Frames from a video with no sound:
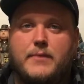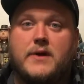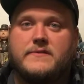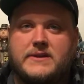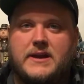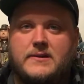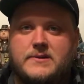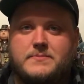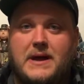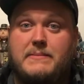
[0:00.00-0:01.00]
Marvel
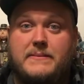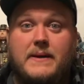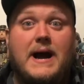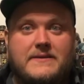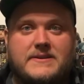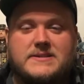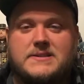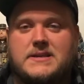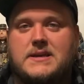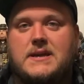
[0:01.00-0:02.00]
characters pop up,
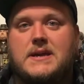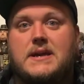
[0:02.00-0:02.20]
obviously.